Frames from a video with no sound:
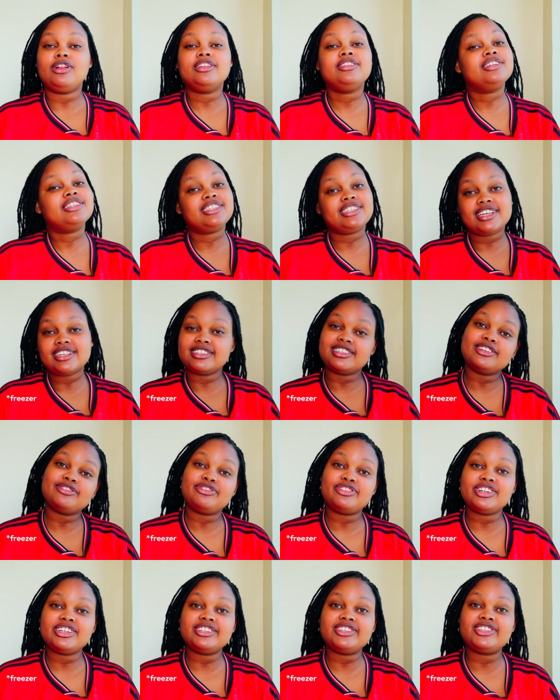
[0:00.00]
stays in the
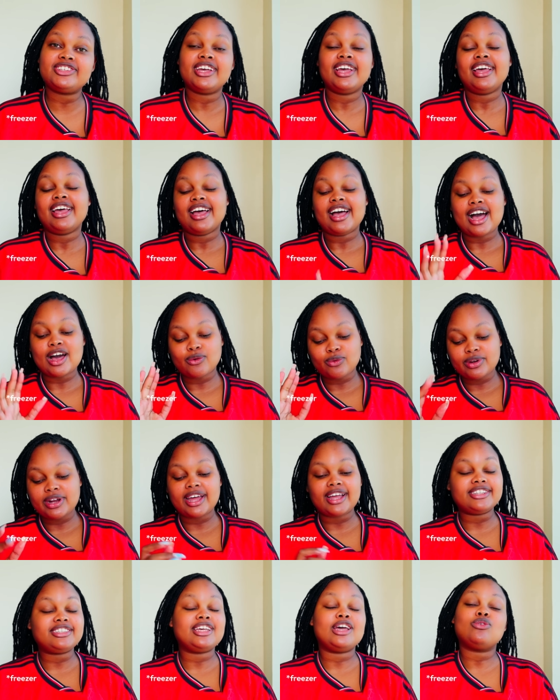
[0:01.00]
fridge. Hakuna
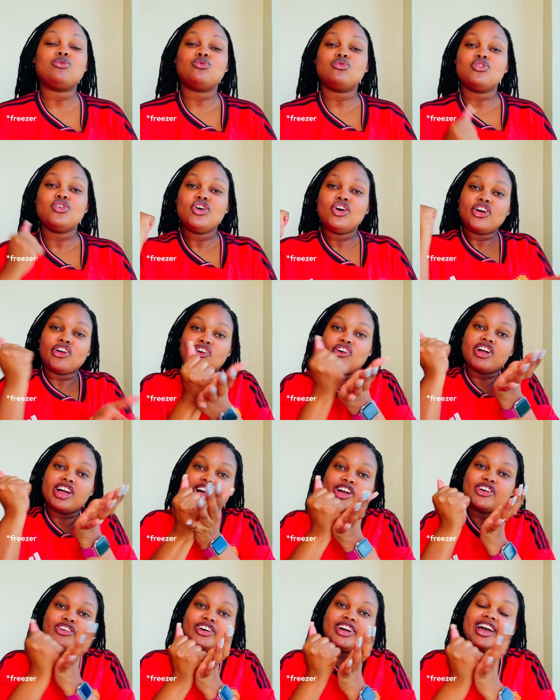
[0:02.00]
haja ya
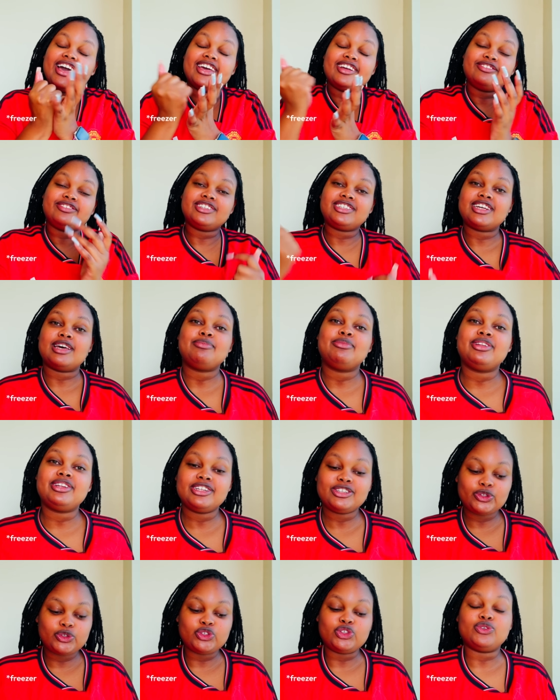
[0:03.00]
kugonga every time you
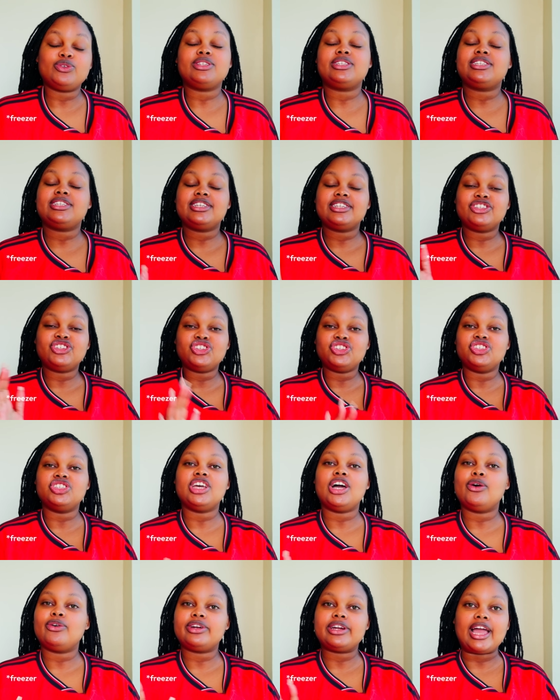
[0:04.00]
need to use
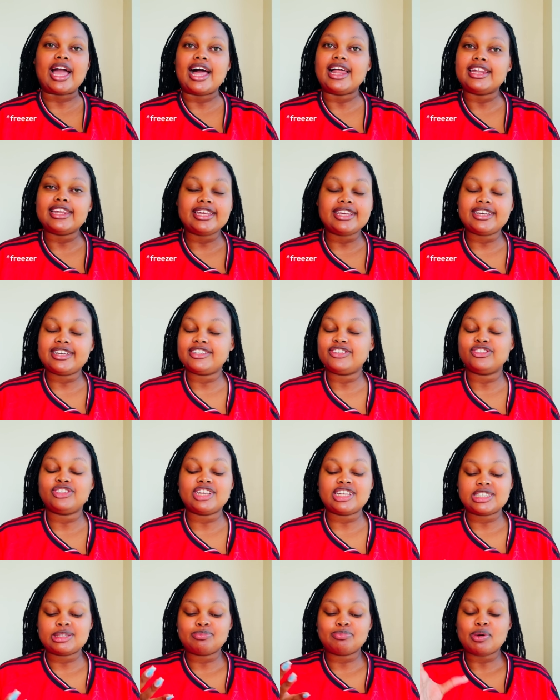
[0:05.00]
ginger or garlic. You
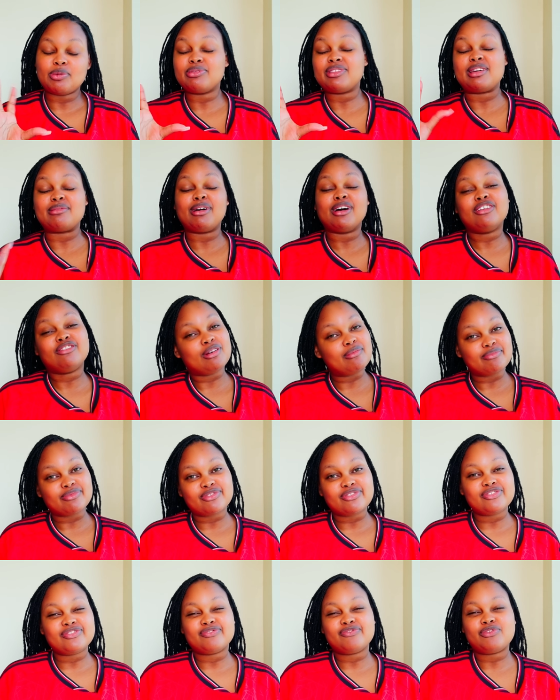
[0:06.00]
just pop them out
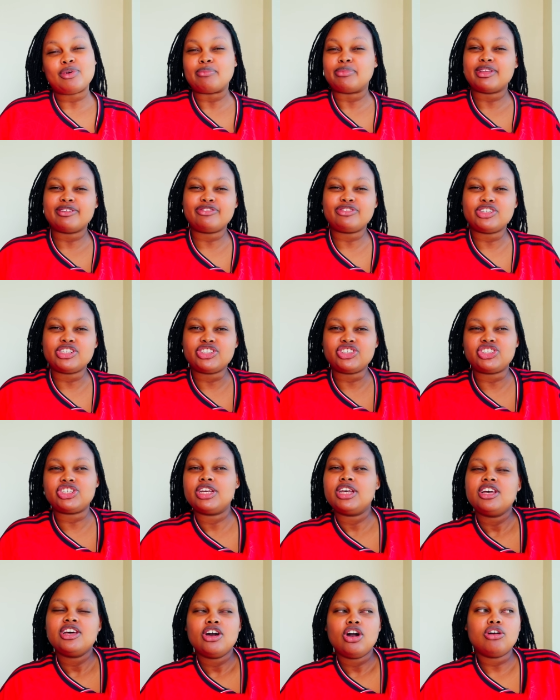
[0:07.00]
from the fridge.
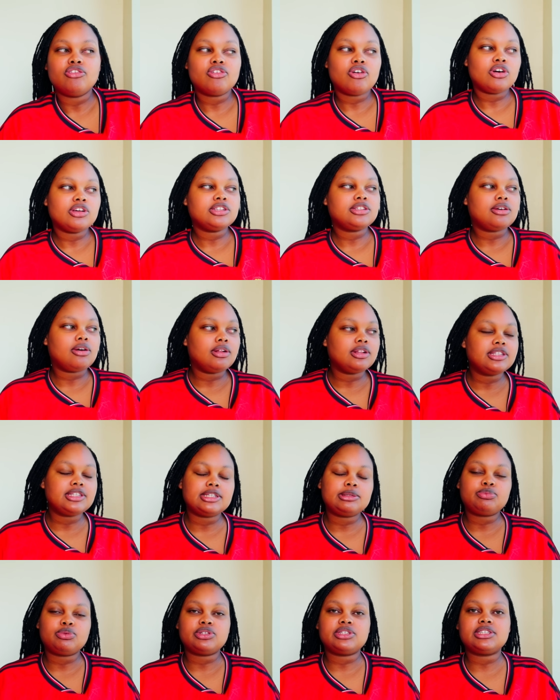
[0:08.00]
Of course, all
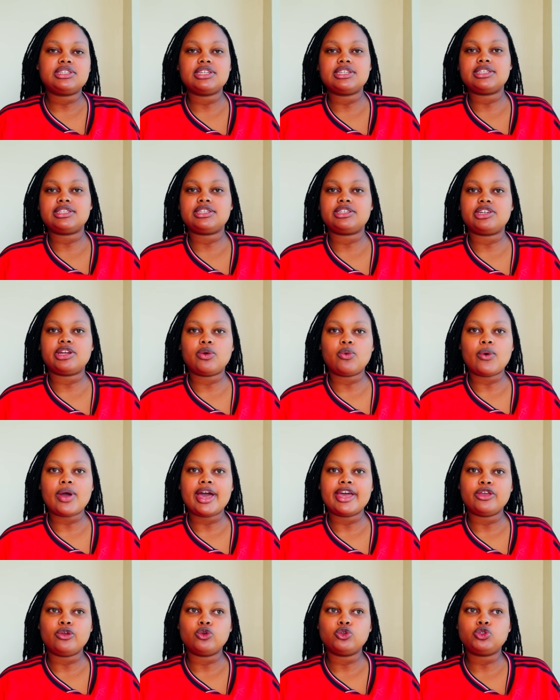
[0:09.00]
these processes
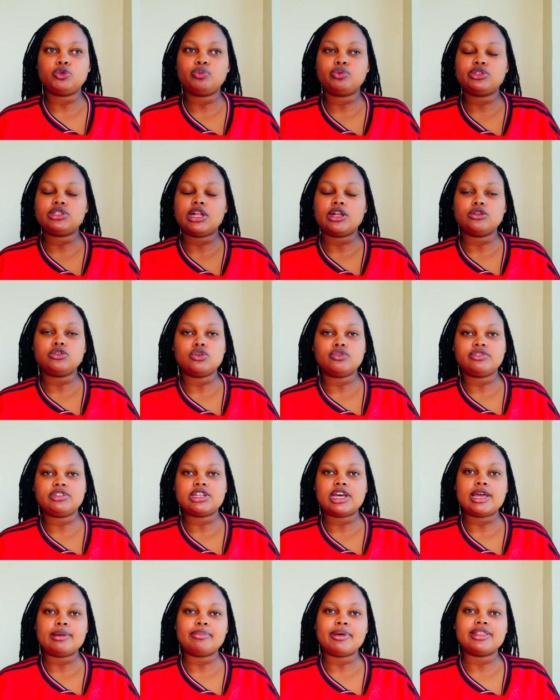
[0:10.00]
require you to put a lot of
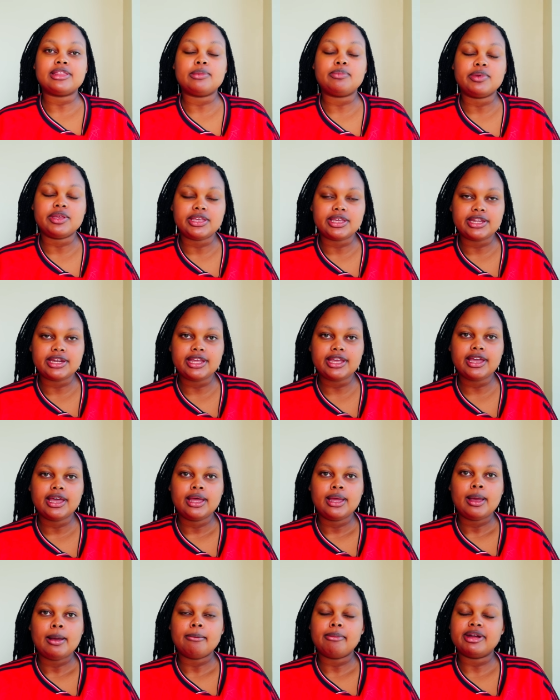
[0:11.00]
time at the beginning,
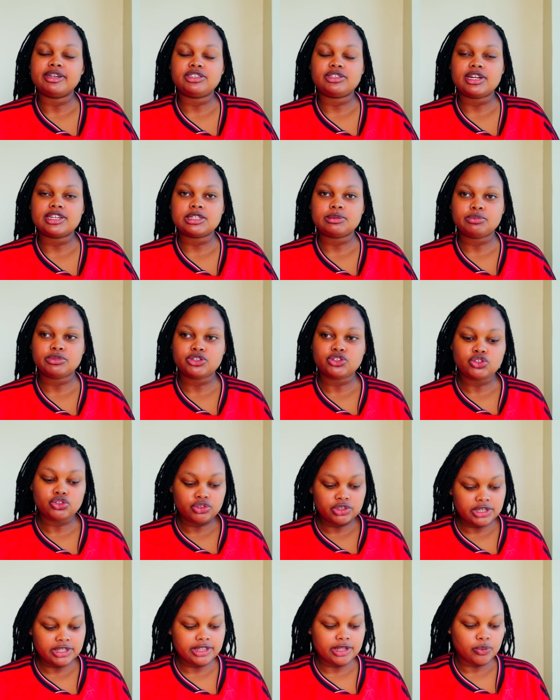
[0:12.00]
but trust me,
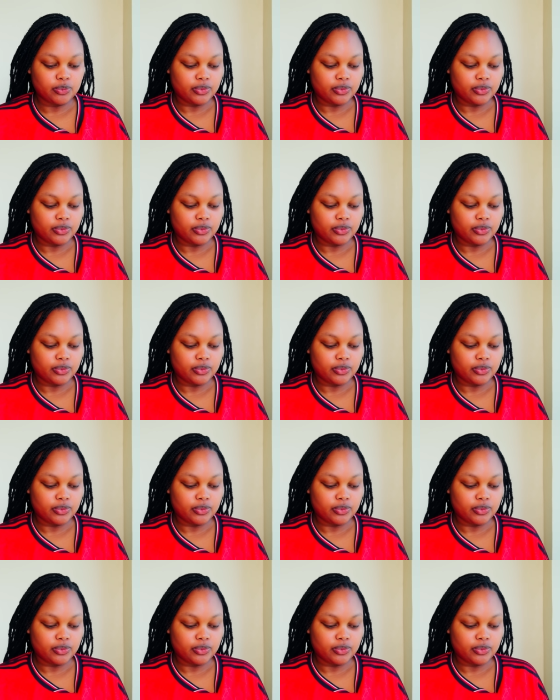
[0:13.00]
during the